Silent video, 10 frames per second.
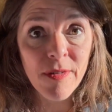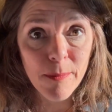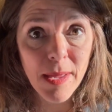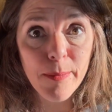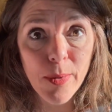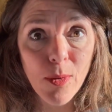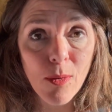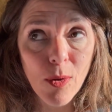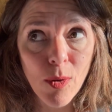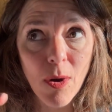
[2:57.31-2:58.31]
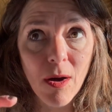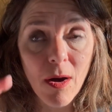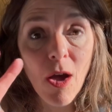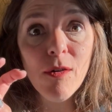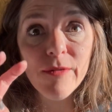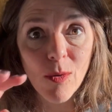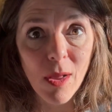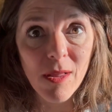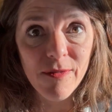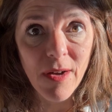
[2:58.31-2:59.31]
people who are
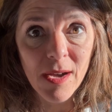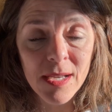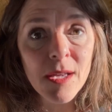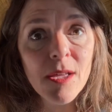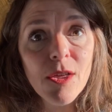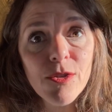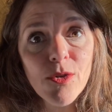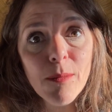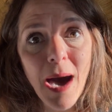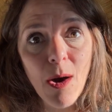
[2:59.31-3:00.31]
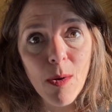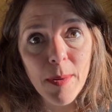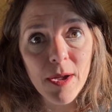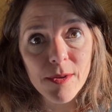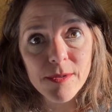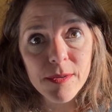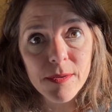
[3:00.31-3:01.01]
overqualified through power pose.